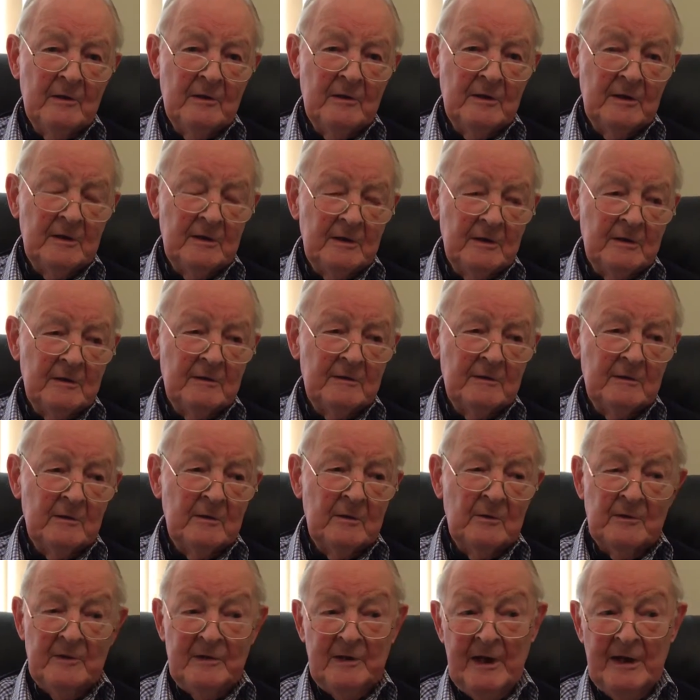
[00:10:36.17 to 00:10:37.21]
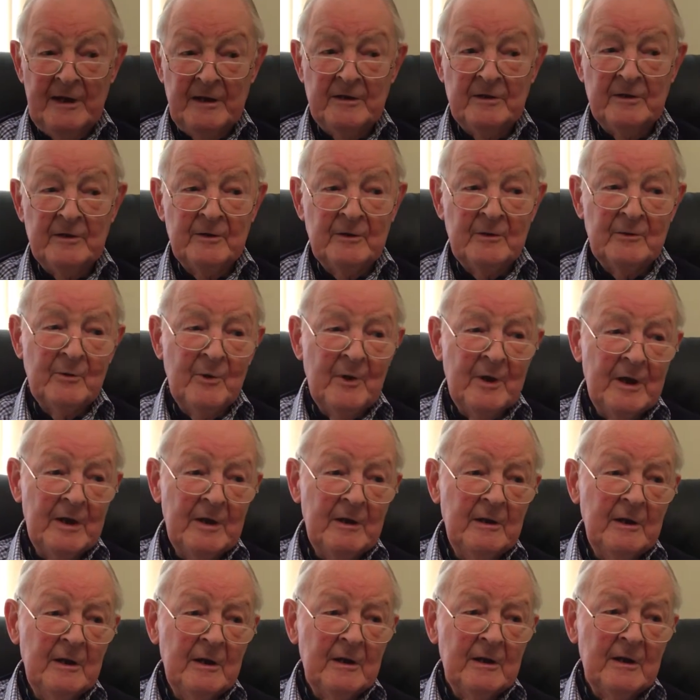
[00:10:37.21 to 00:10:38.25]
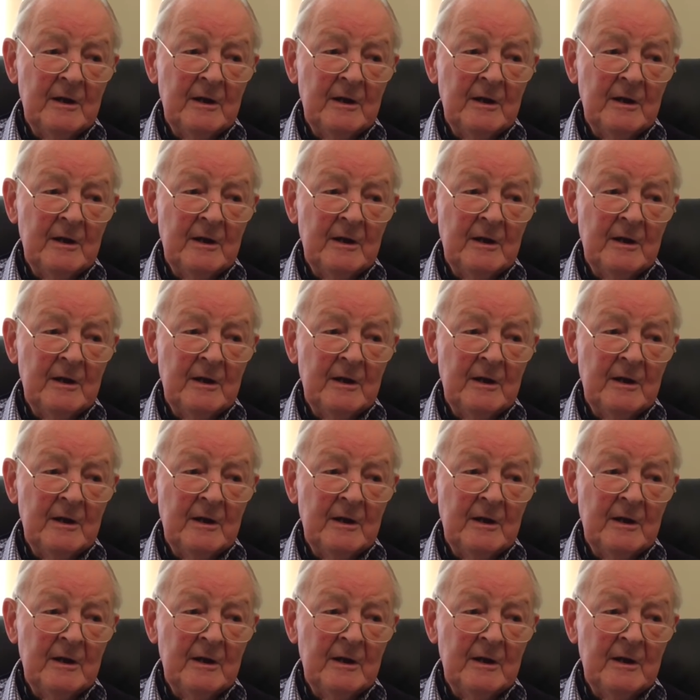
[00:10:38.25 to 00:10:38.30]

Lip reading: the late Noel Rain,